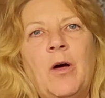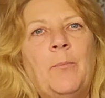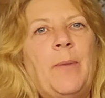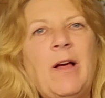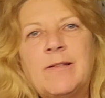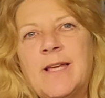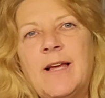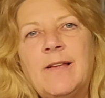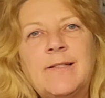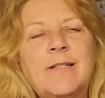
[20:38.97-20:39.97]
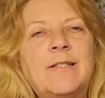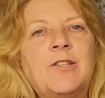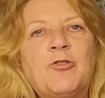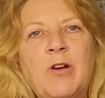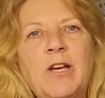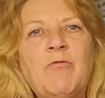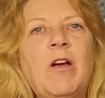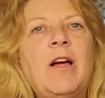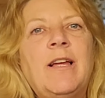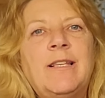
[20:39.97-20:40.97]
bounce houses and train
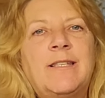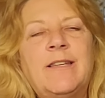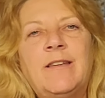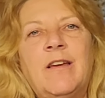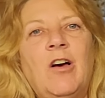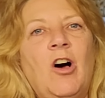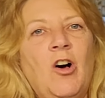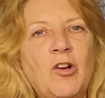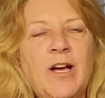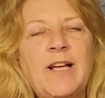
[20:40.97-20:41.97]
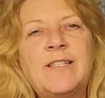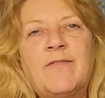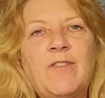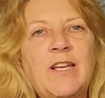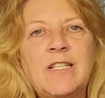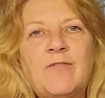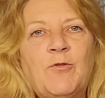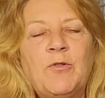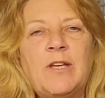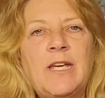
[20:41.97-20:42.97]
rides and all kinds of things
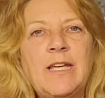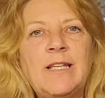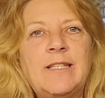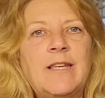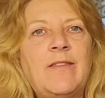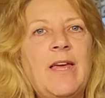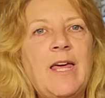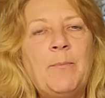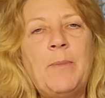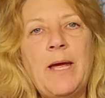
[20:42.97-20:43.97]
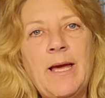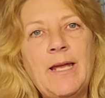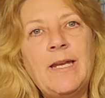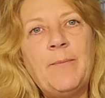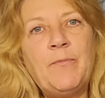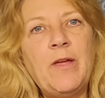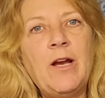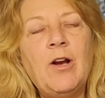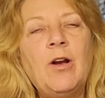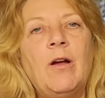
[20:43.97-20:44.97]
for the kids, and they had a band up
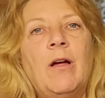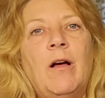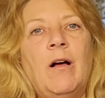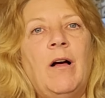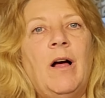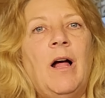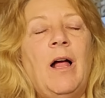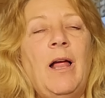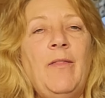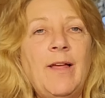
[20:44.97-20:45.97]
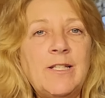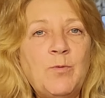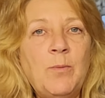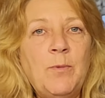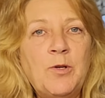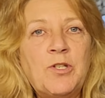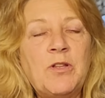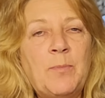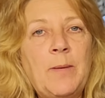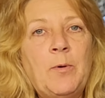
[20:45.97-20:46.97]
there. And that's where most of
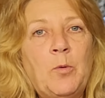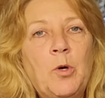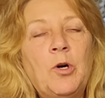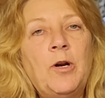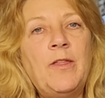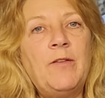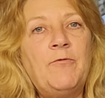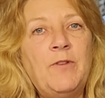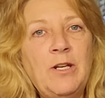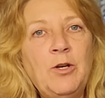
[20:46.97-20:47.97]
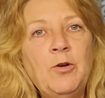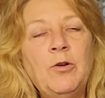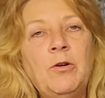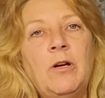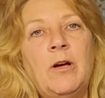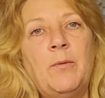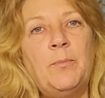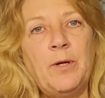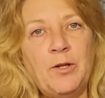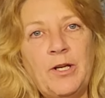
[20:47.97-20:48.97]
the people were, and the vendor
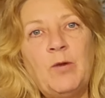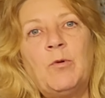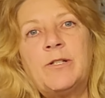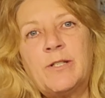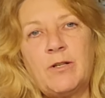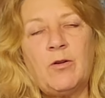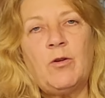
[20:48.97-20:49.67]
building was